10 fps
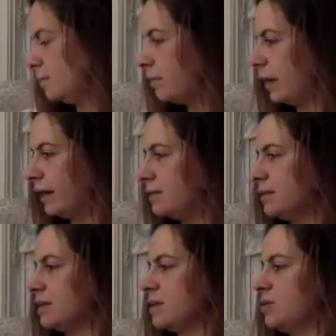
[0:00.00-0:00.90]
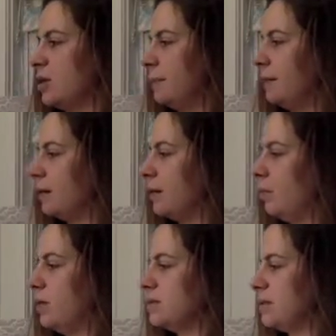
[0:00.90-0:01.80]
My 6th topic
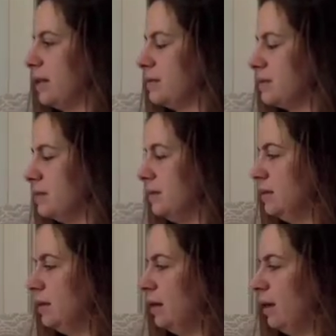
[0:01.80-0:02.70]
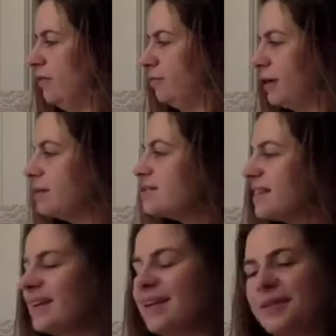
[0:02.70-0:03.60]
was signs of
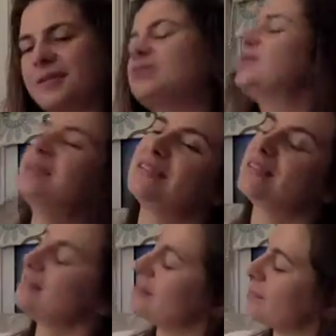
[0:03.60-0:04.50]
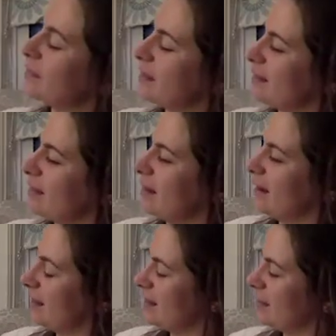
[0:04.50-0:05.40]
pregnancy, which was something that
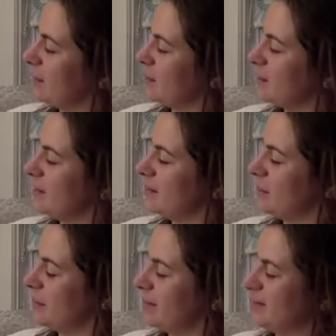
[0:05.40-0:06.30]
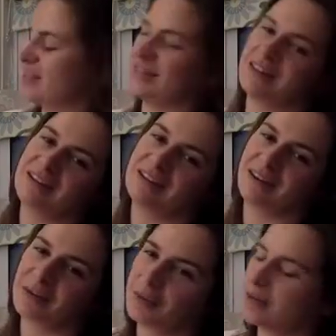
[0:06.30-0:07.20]
I think was important to study in
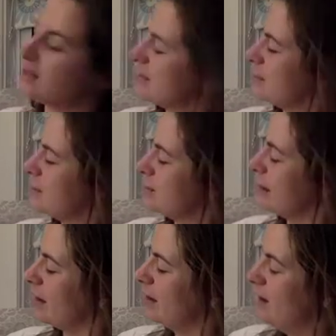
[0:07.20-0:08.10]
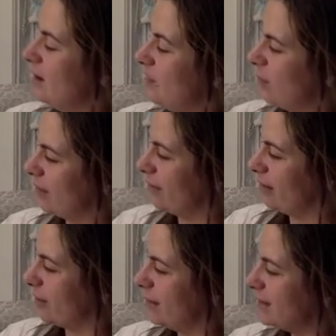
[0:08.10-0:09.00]
our course as it was on one of
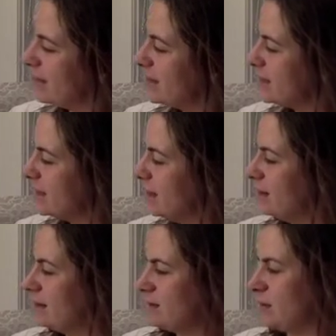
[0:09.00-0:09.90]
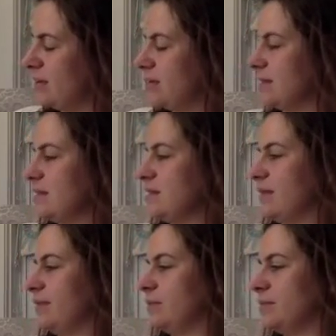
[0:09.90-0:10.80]
our quizzes. So this lists
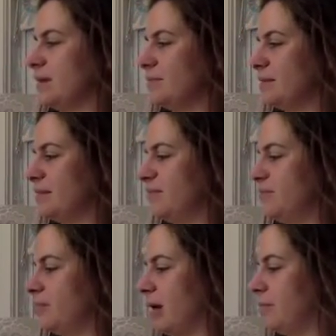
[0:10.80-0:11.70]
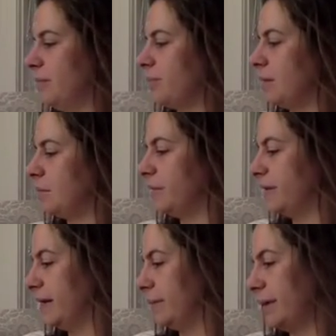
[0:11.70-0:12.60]
up the presumptive, probable,
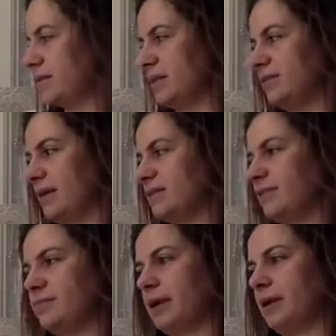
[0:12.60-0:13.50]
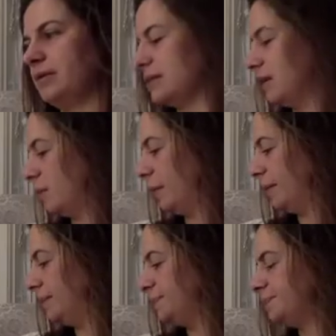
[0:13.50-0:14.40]
and positive signs of pregnancy in women.